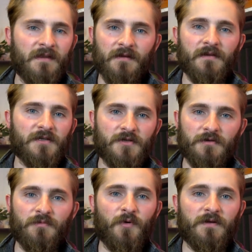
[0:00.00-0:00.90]
the link
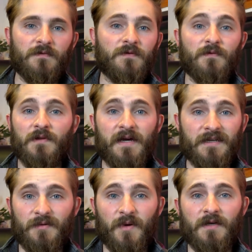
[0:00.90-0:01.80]
should bring you to a
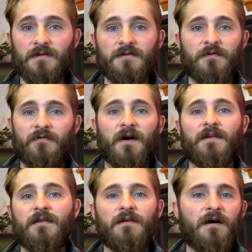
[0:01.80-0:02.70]
landing page to
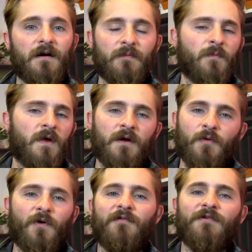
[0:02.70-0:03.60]
find it
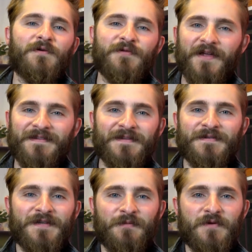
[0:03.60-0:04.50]
wherever you like to
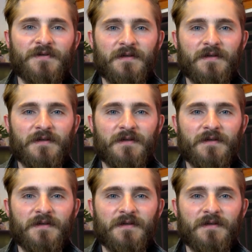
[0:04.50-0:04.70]
listen to music.